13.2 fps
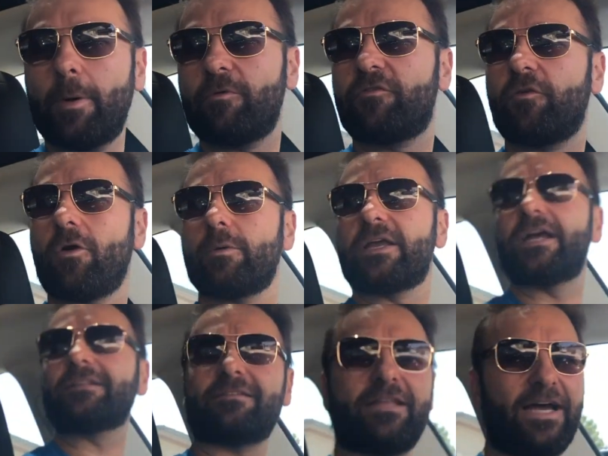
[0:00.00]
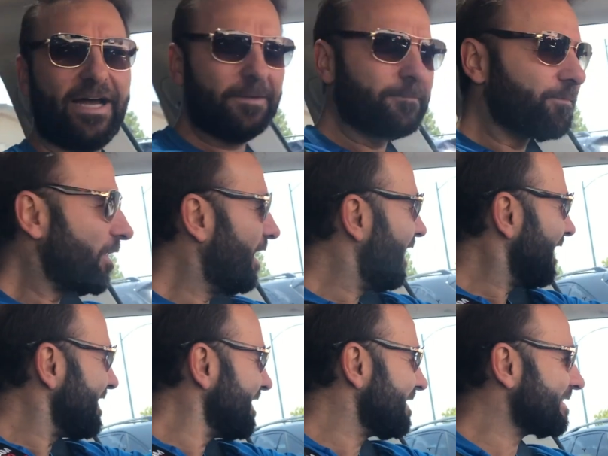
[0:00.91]
But before we get to that,
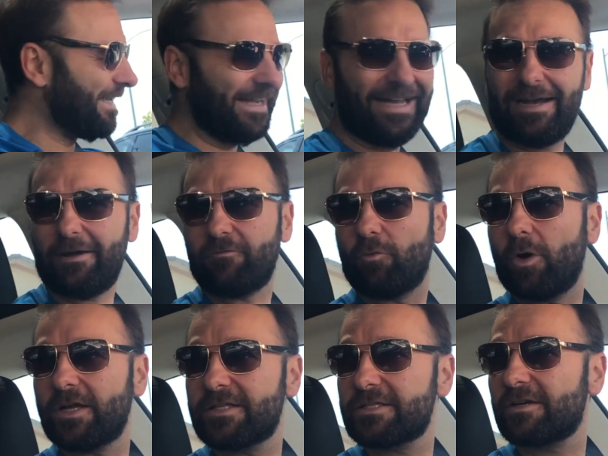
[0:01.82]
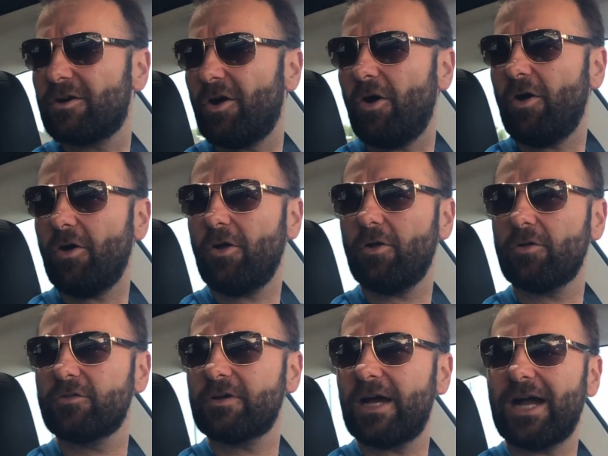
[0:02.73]
I need to have what's
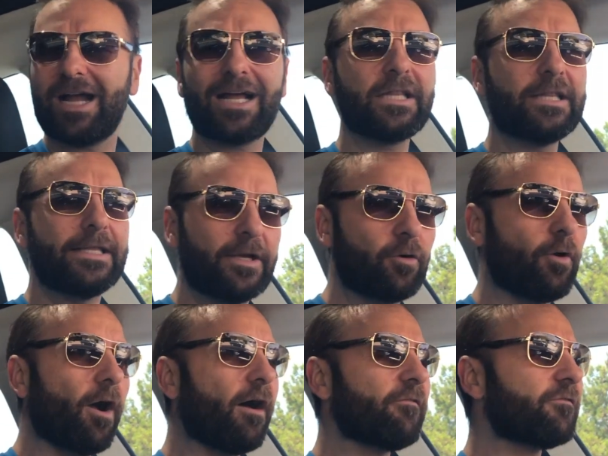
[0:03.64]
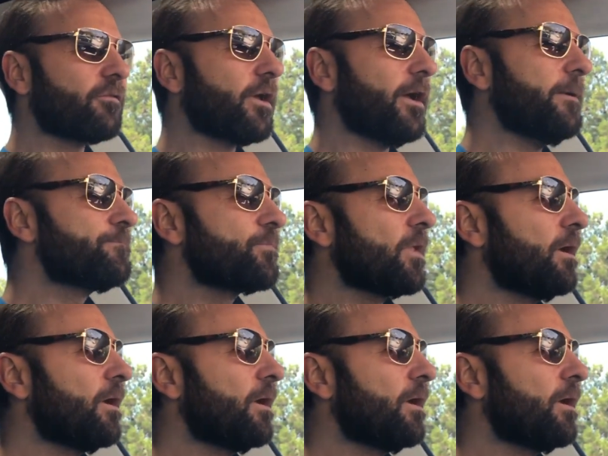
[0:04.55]
called a clear off, okay?